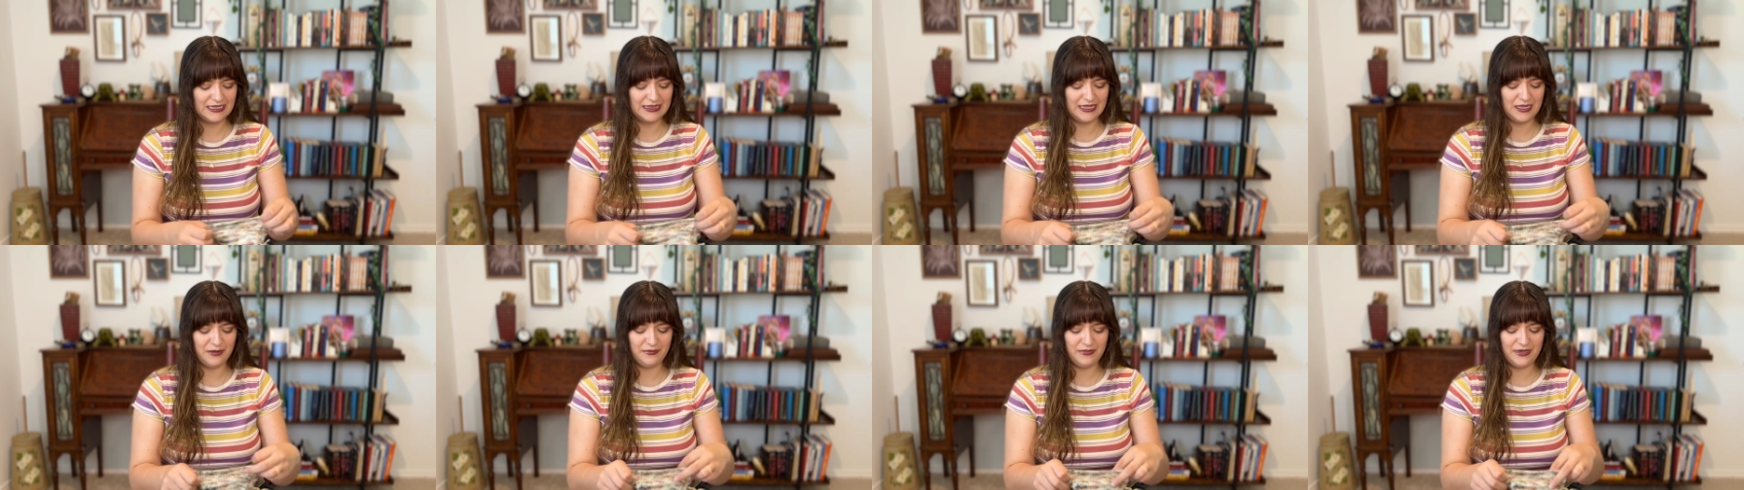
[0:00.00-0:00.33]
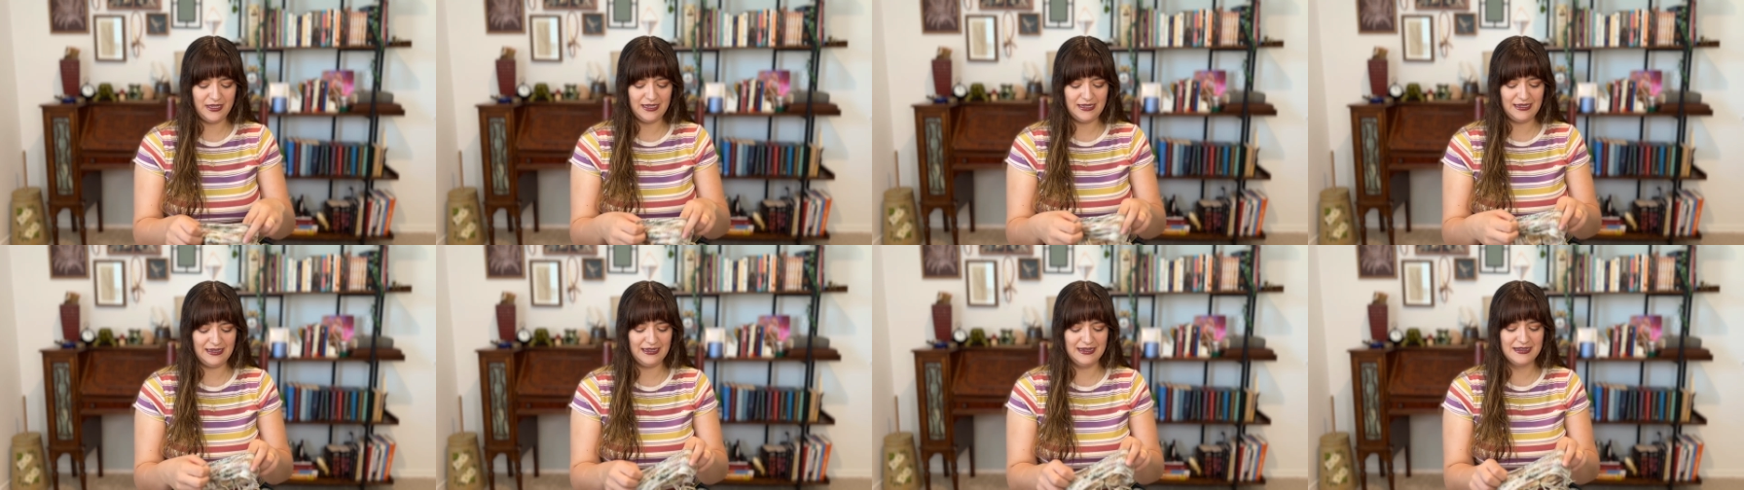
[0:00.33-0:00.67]

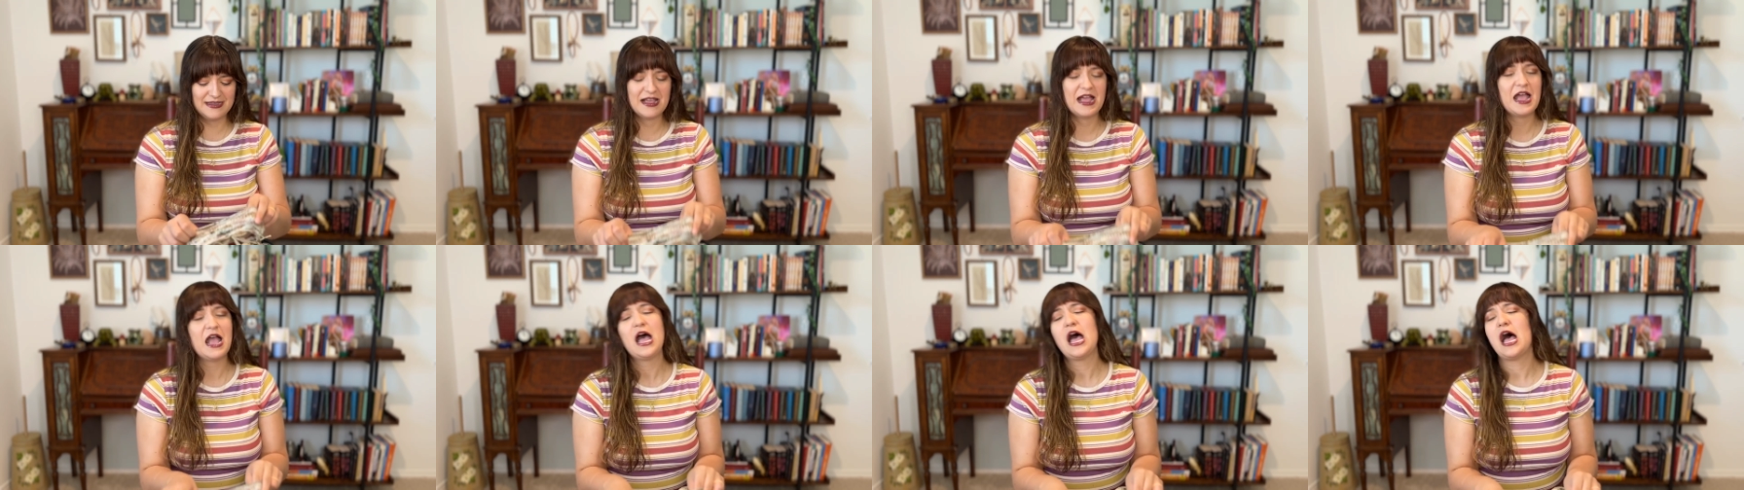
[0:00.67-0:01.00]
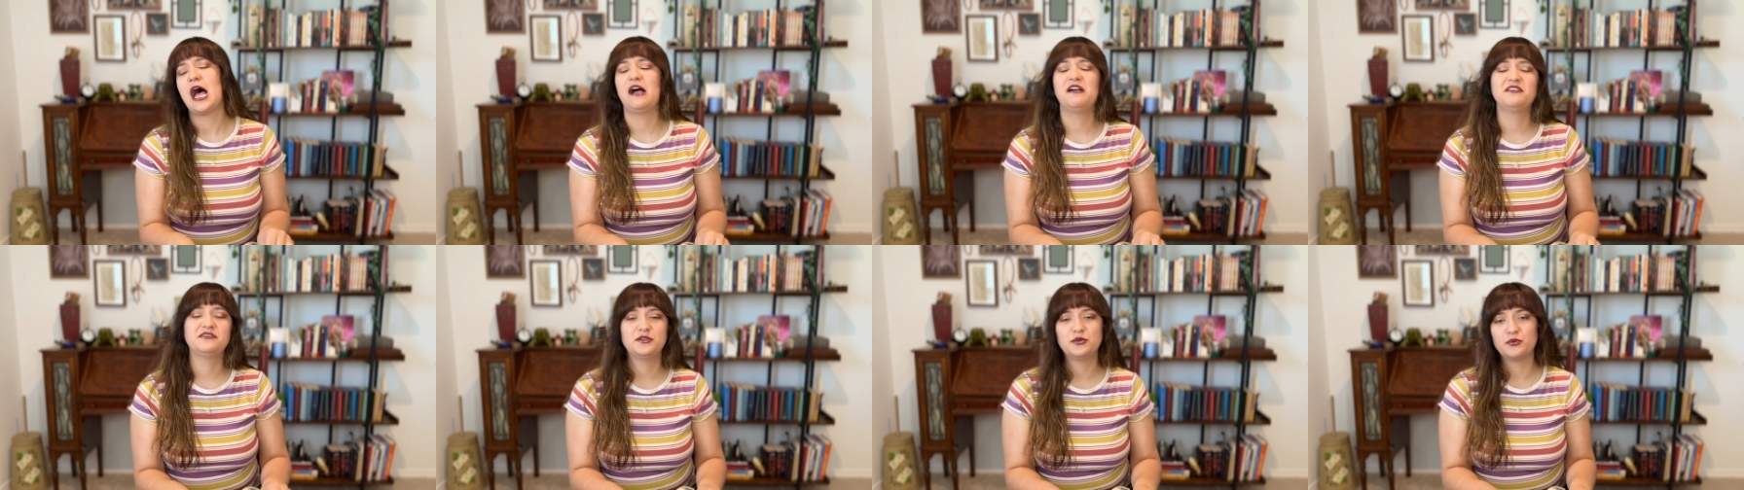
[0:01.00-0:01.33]
I'll
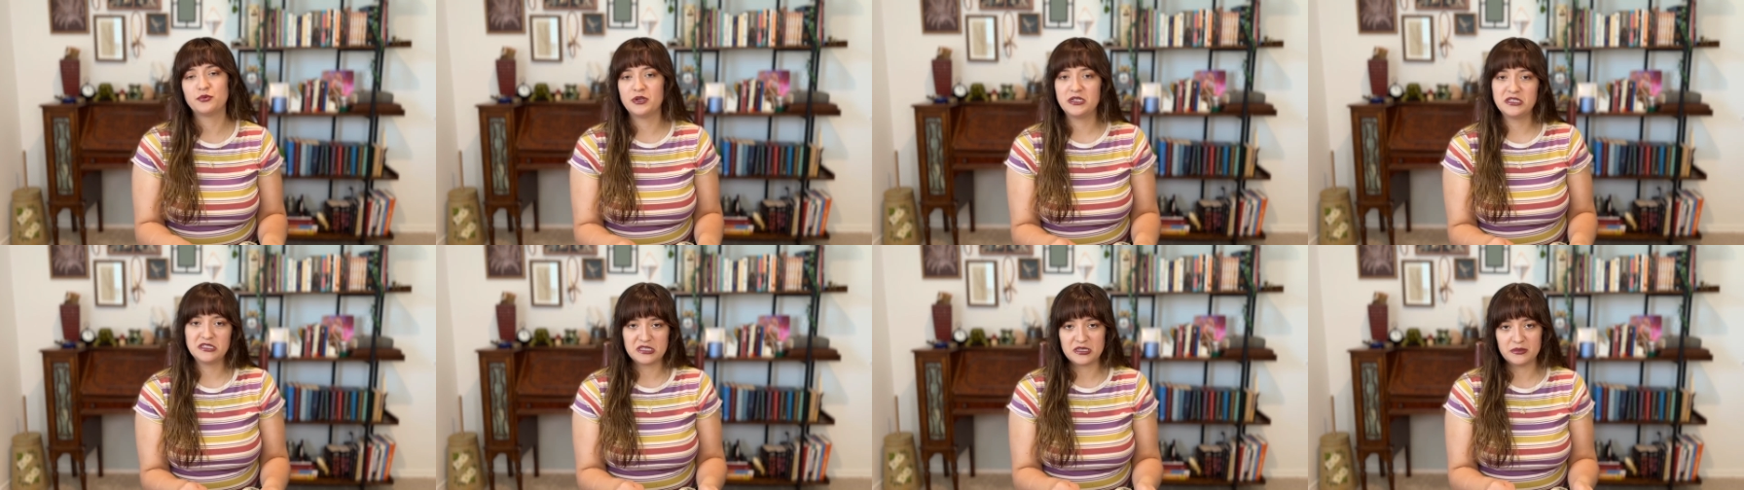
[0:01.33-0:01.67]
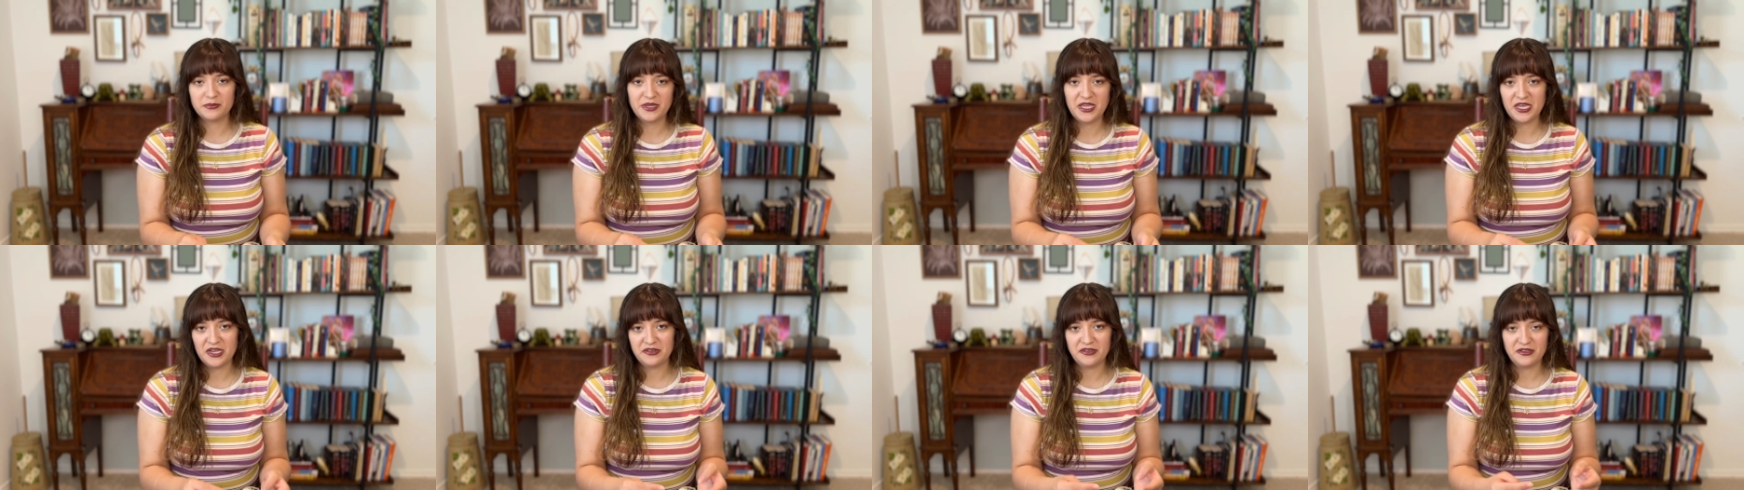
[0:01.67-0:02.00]
have to run
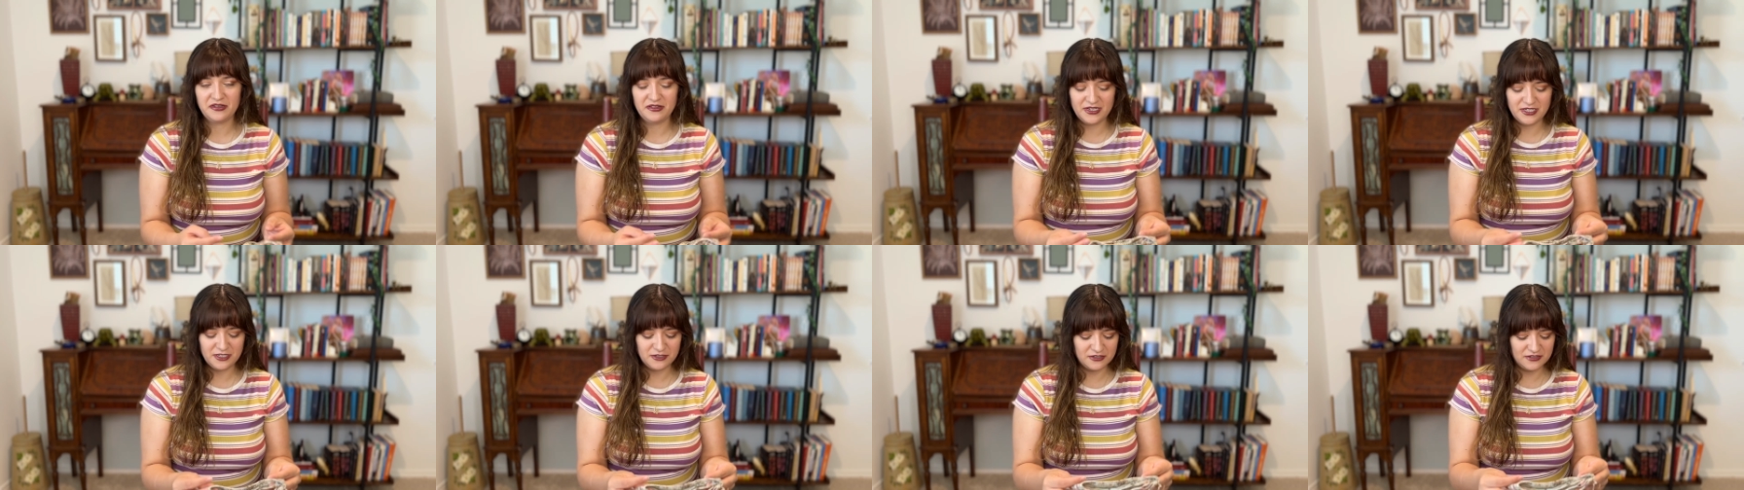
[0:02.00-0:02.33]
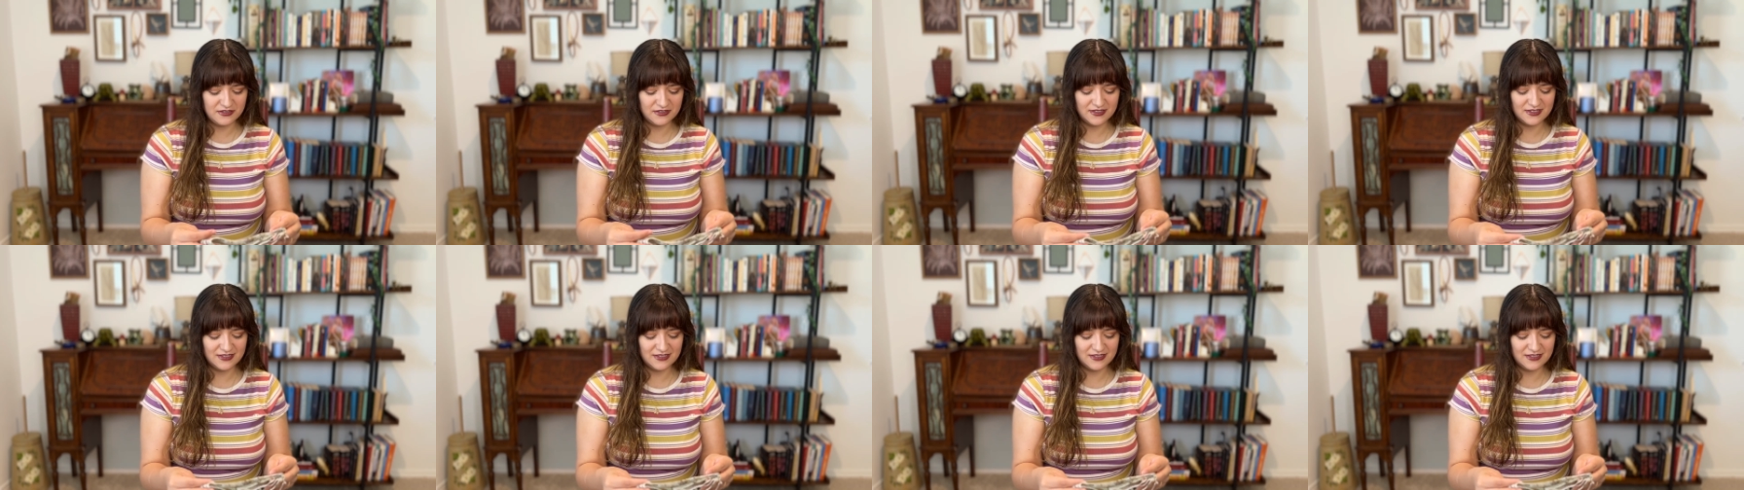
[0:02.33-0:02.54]
some calculations